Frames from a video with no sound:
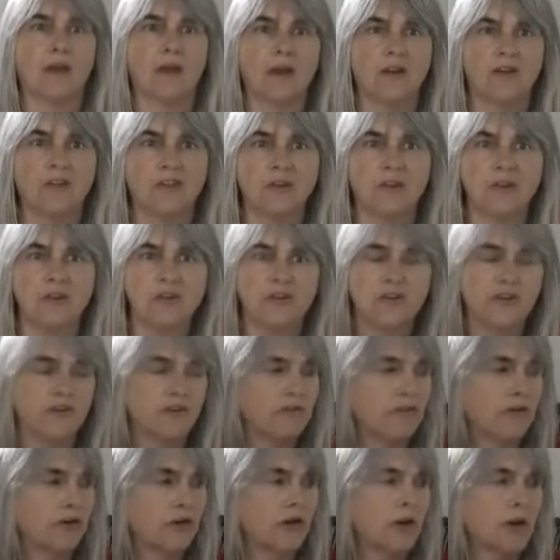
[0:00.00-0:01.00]
as soon as
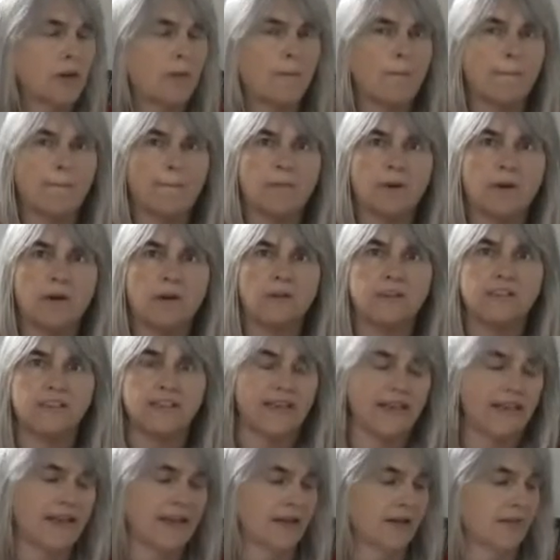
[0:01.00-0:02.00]
you've plugged
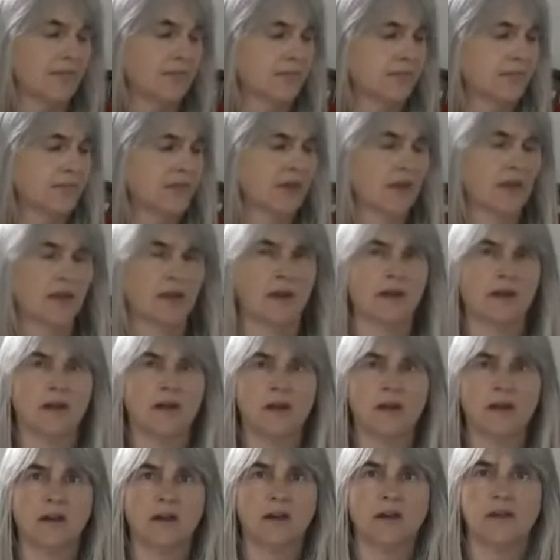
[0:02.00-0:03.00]
it in,
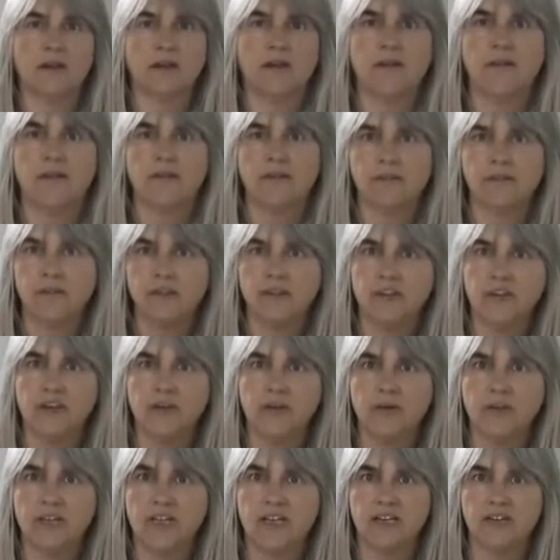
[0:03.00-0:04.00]
there's
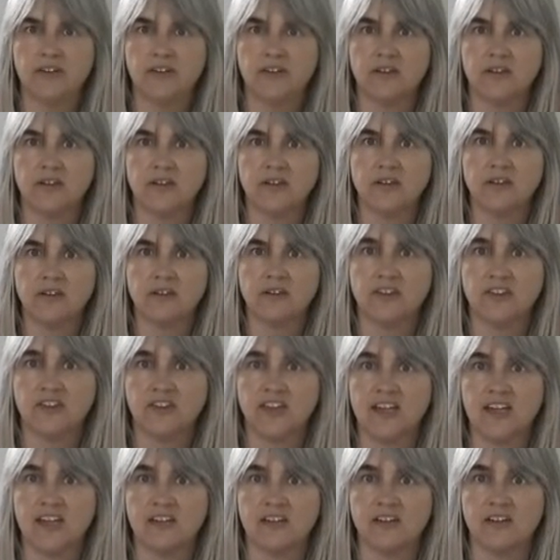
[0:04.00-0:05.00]
no need to
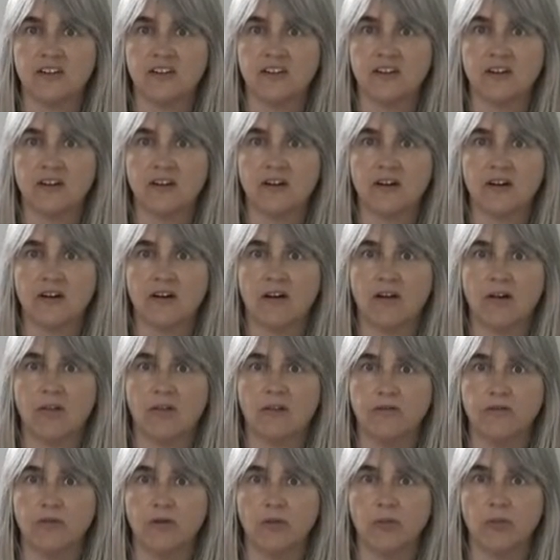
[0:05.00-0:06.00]
stand on the
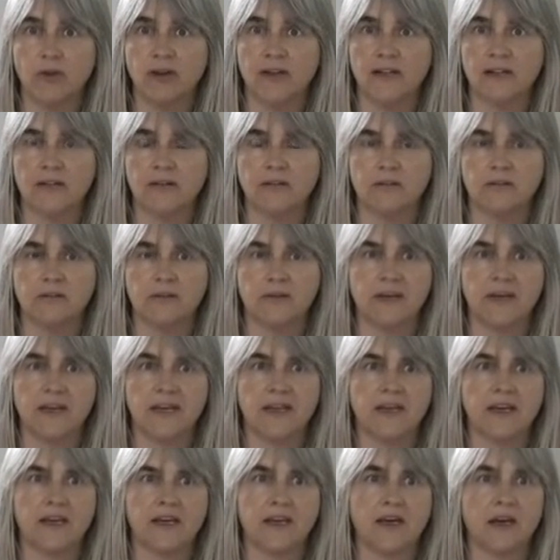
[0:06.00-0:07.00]
foot pedal to
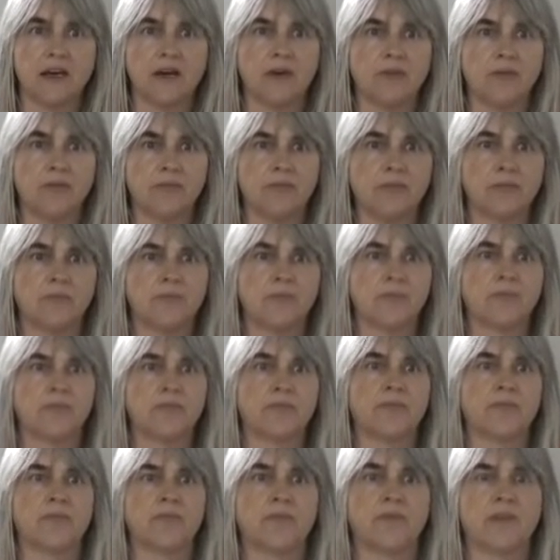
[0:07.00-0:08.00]
make it go.
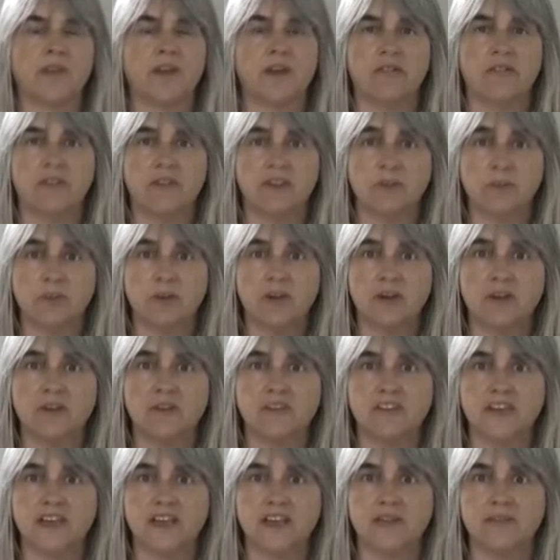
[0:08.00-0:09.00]
If it's plugged
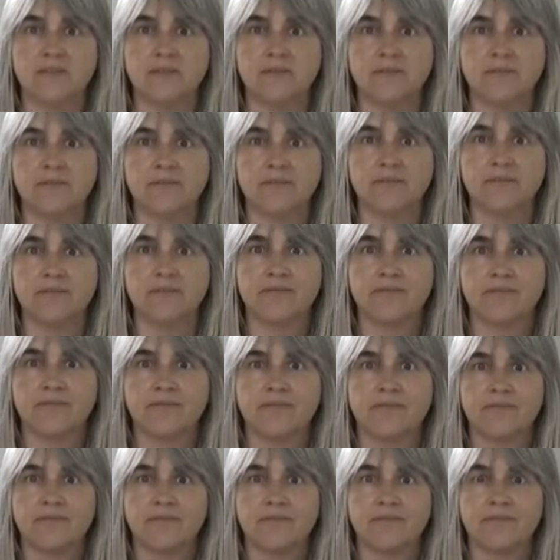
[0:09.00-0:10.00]

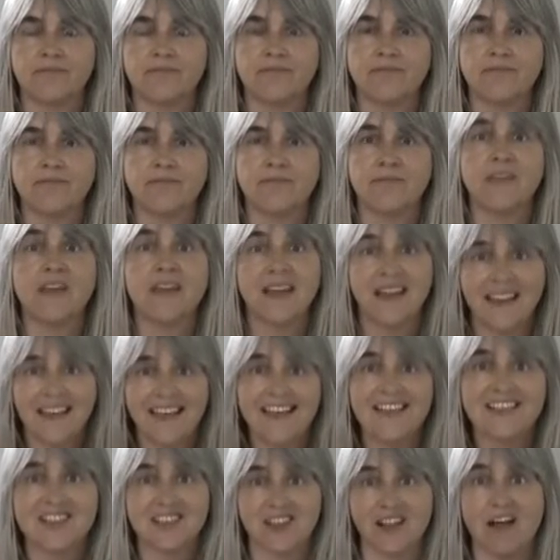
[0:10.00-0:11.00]
in,
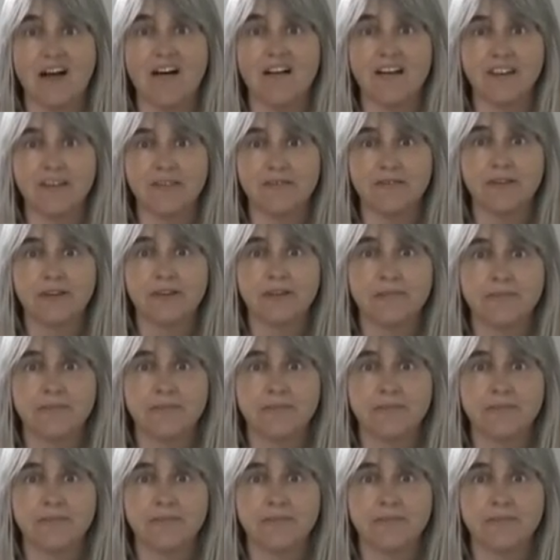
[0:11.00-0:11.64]
it's live.